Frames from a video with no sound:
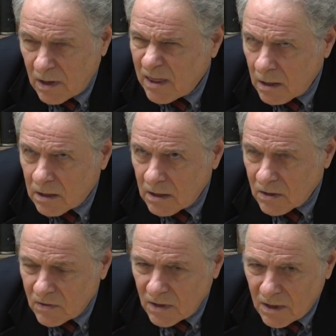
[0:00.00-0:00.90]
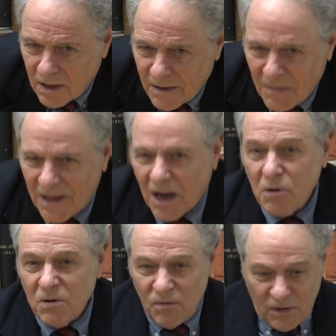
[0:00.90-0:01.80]
I think it is.
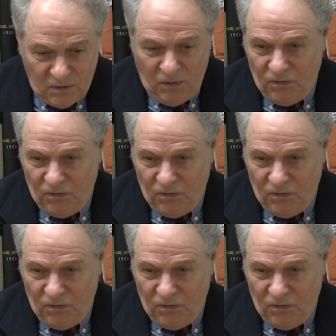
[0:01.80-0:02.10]
150